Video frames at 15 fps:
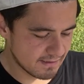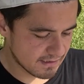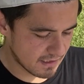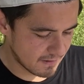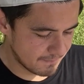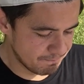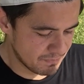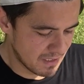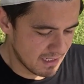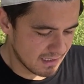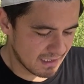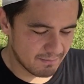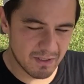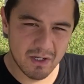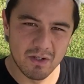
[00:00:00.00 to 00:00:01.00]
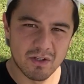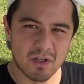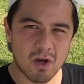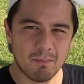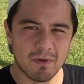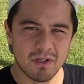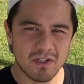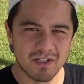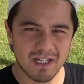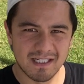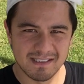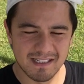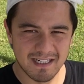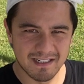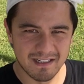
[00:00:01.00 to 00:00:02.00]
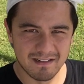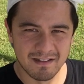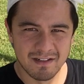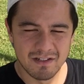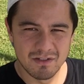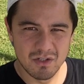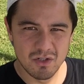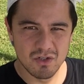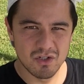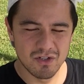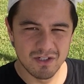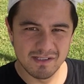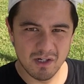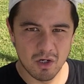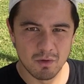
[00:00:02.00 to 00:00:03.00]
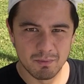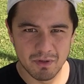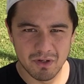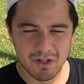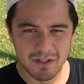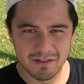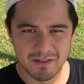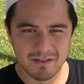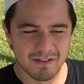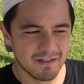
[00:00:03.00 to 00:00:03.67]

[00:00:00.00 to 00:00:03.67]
So let me know the combo you guys like it. New shoes, old board,